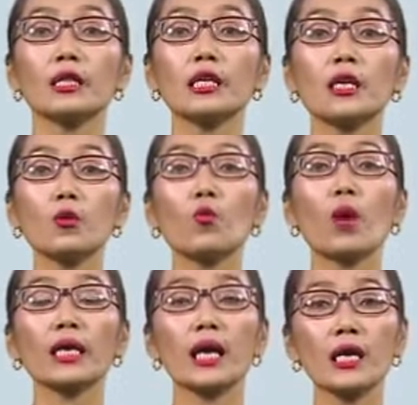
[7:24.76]
the
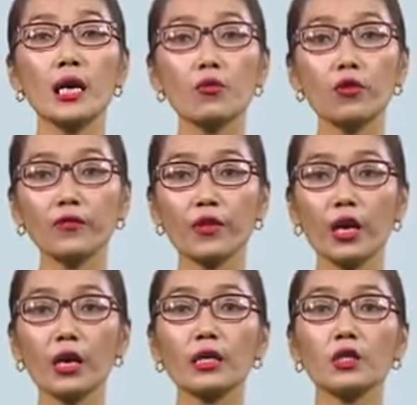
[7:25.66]
Waiganga
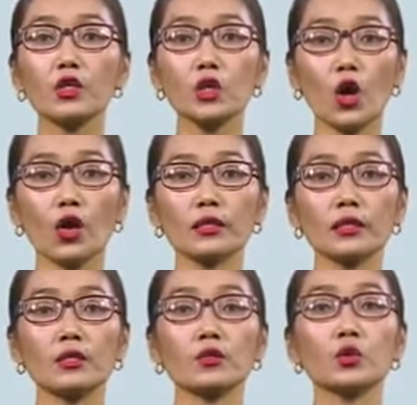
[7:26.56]
River in the north
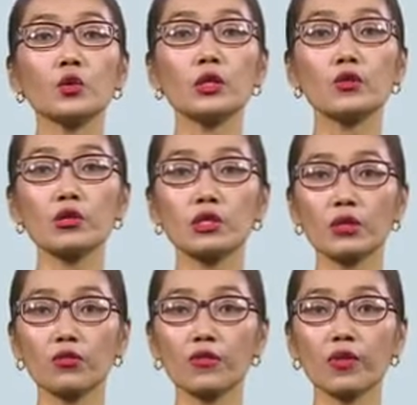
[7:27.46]
to the
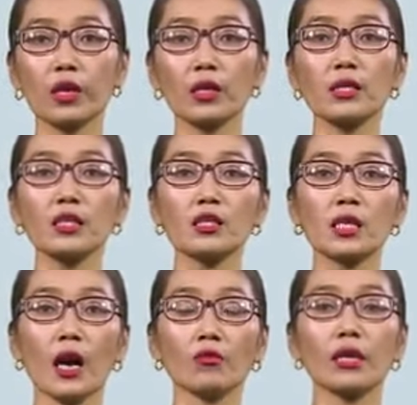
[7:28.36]
Krishna River in the
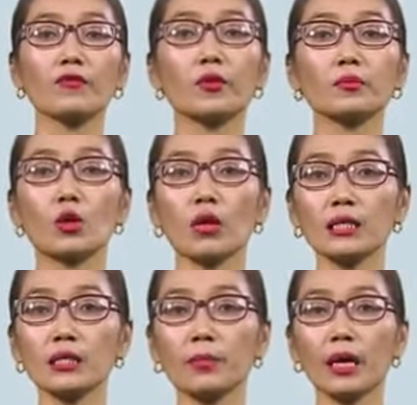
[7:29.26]
south and from
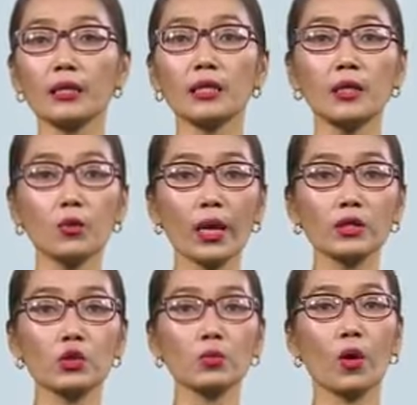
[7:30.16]
Daulatabad in the
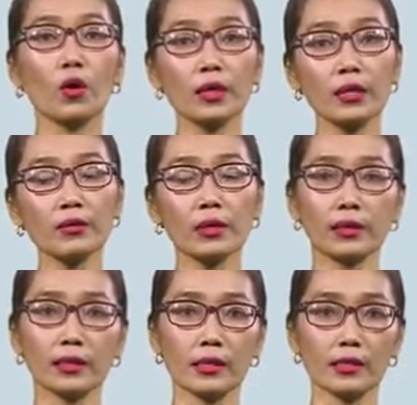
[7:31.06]
west to Bhongir
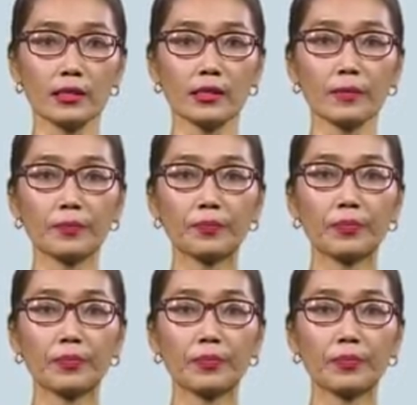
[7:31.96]
in the east.